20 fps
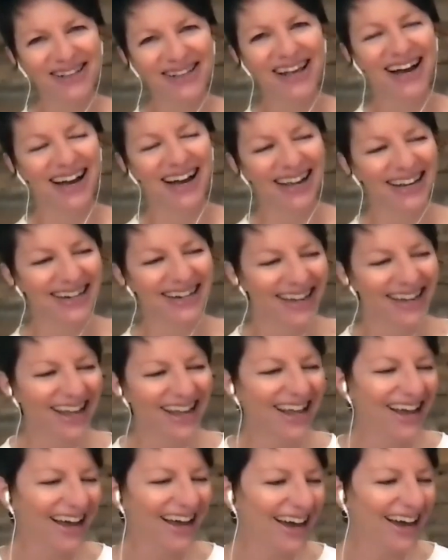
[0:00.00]
line
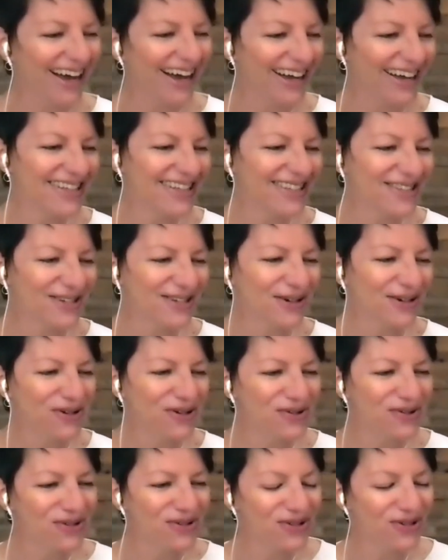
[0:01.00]
uh,
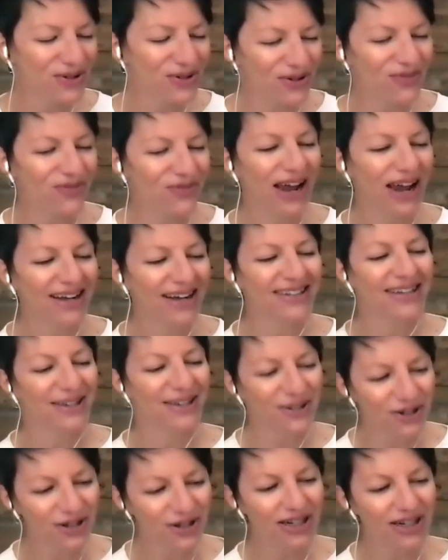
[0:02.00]
so so in fact like
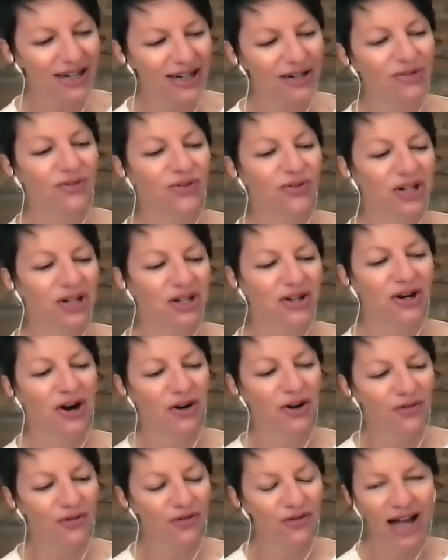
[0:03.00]
good conflict there are
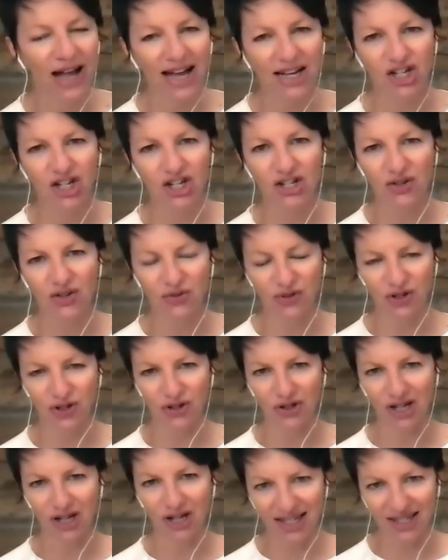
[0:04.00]
flashes of
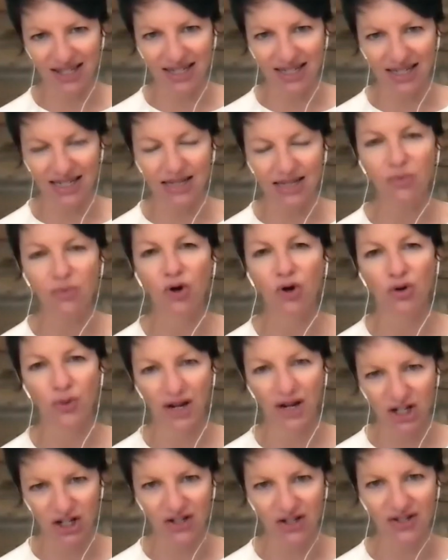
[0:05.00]
curiosity more
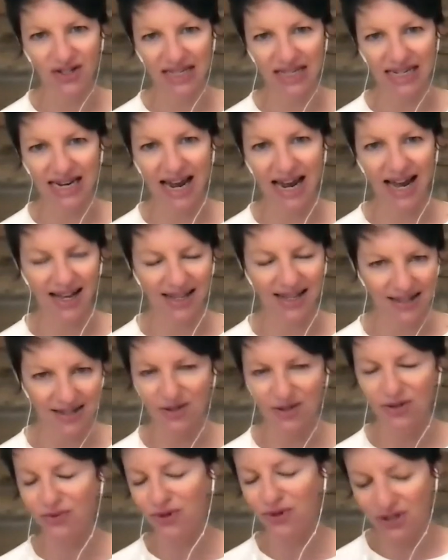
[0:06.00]
questions get asked in
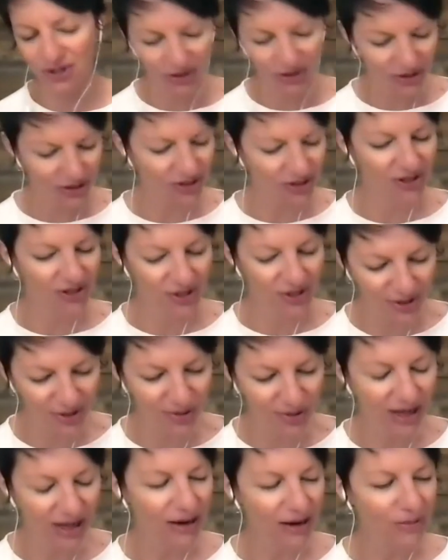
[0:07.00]
the research this is
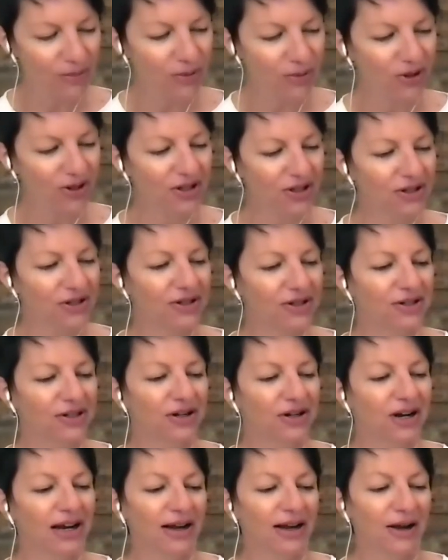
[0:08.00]
pretty
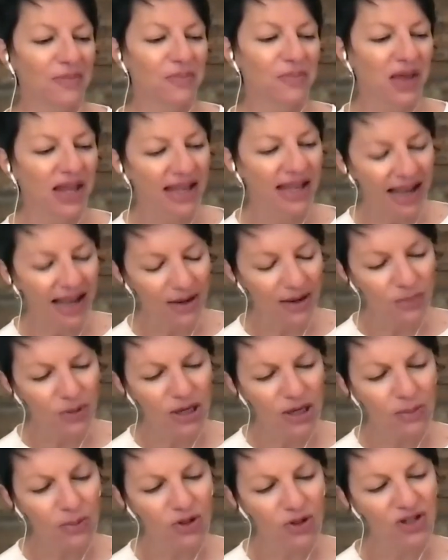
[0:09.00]
clear um, and
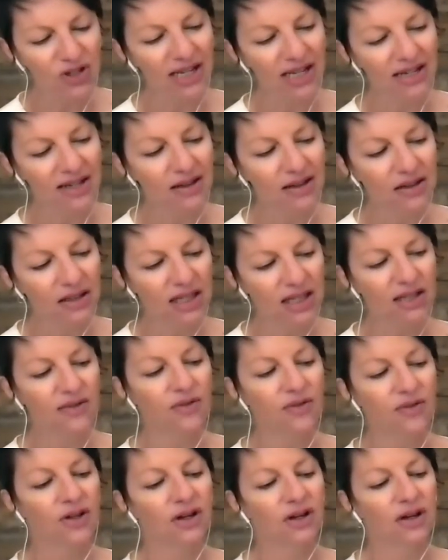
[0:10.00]
people tend to
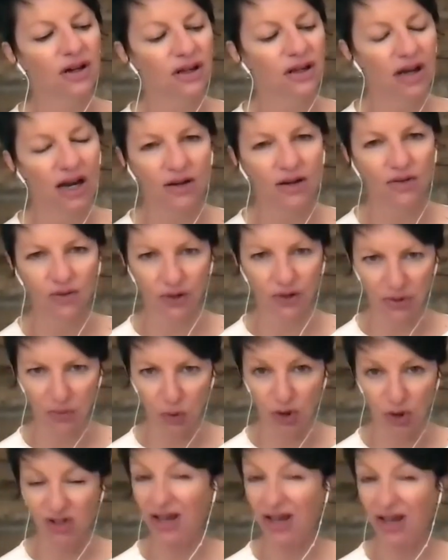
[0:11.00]
leave the conflict
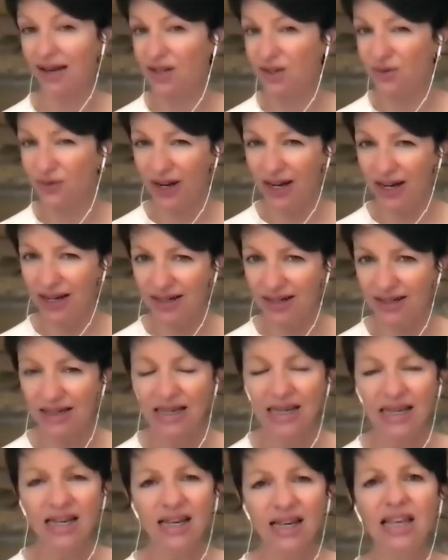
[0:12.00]
more satisfied
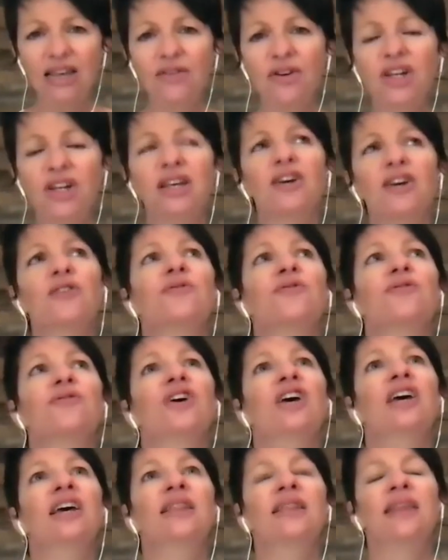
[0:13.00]
even if
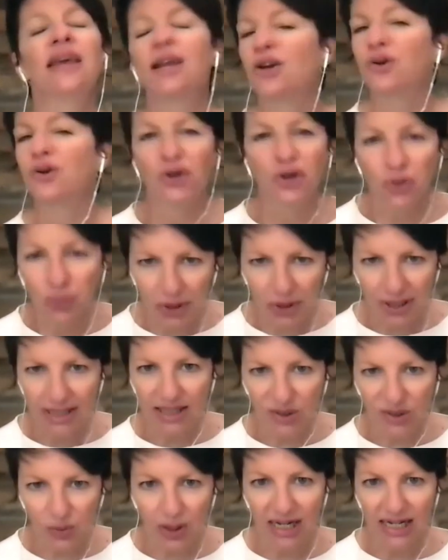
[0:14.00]
they don't
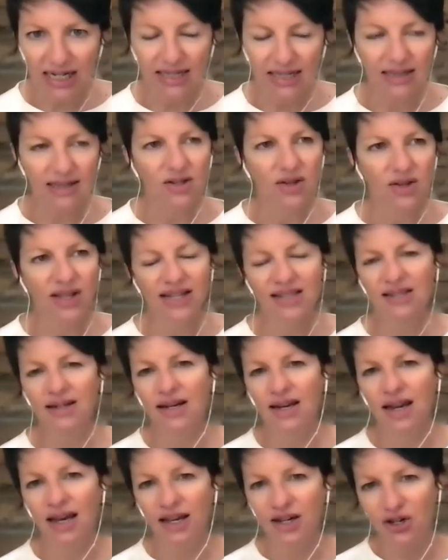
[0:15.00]
agree right so that's
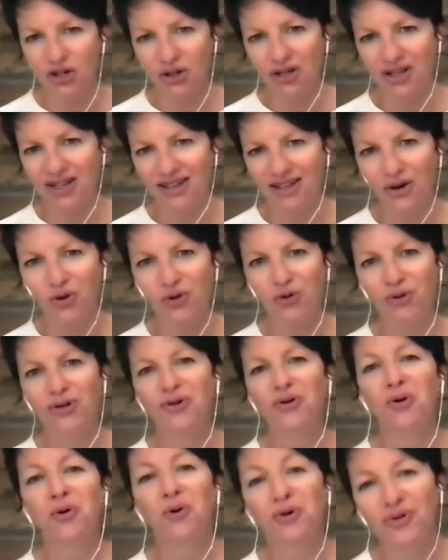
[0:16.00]
not actually the only
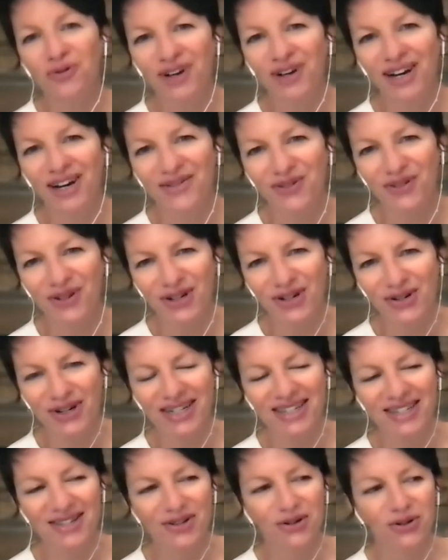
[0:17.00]
goal of conflict
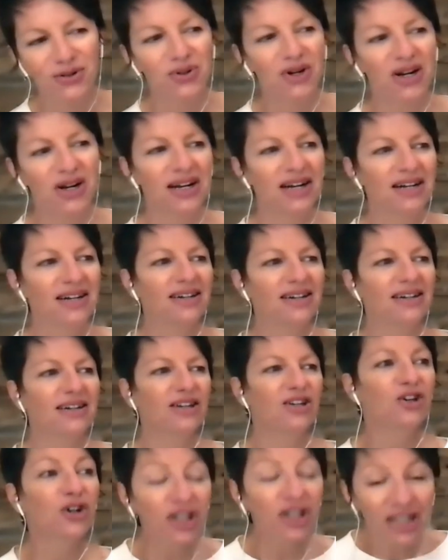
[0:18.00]
right so uh,
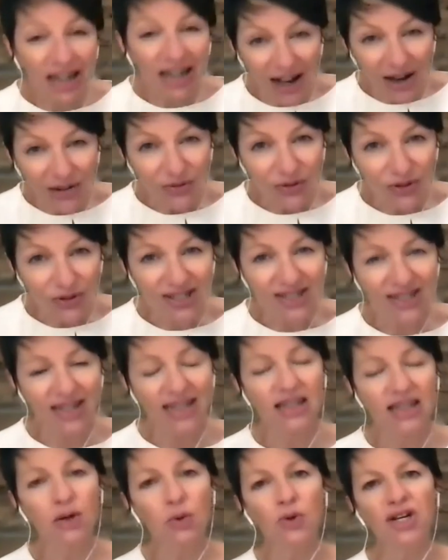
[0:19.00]
good conflict i
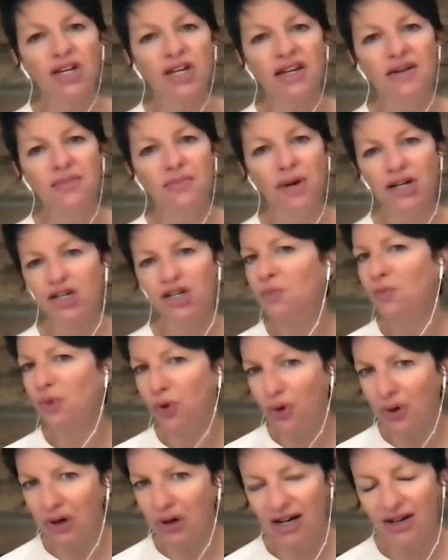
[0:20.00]
think we need much
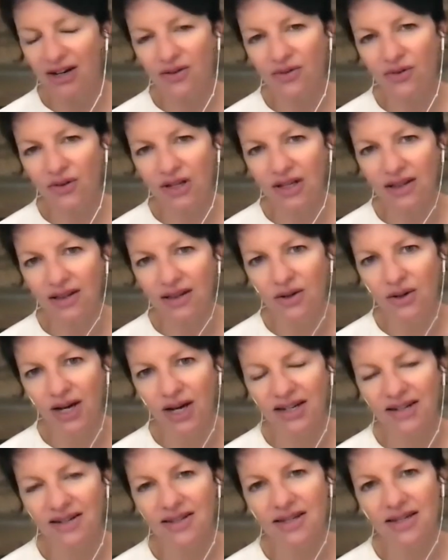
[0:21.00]
more of in the
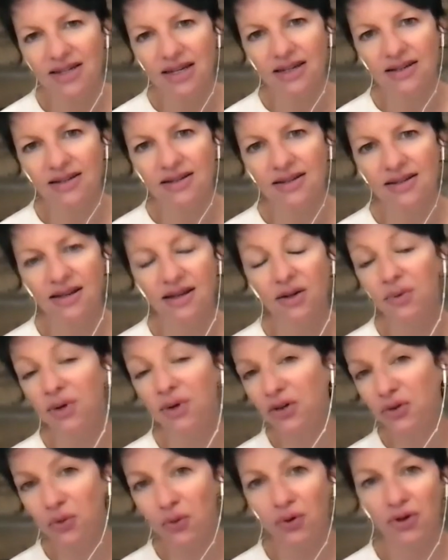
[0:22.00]
united states and
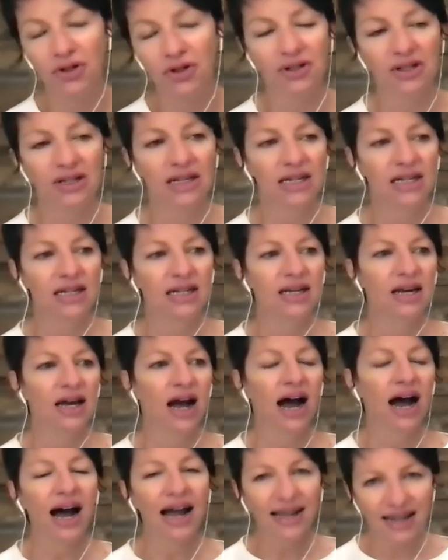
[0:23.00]
around the world
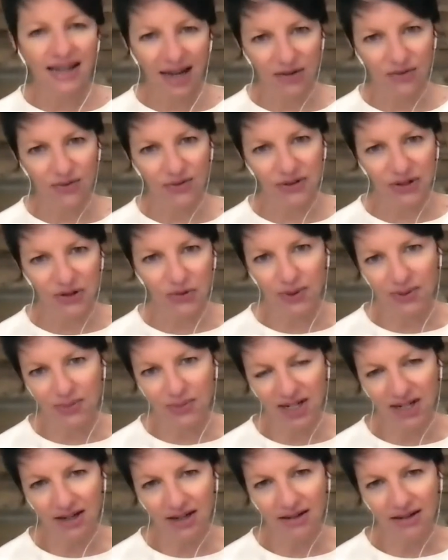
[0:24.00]
high conflict we
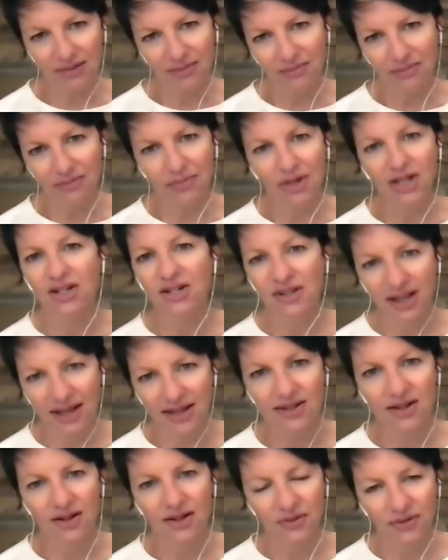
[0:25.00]
need much
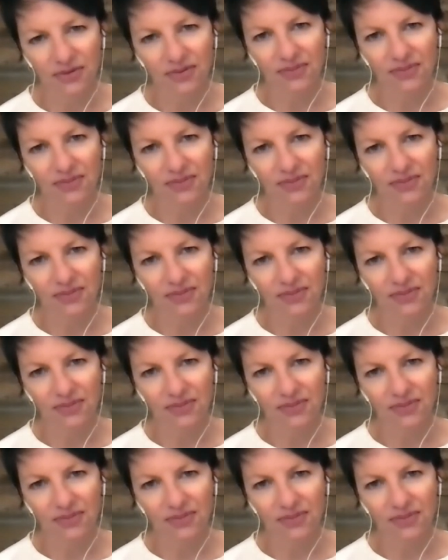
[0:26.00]
less of.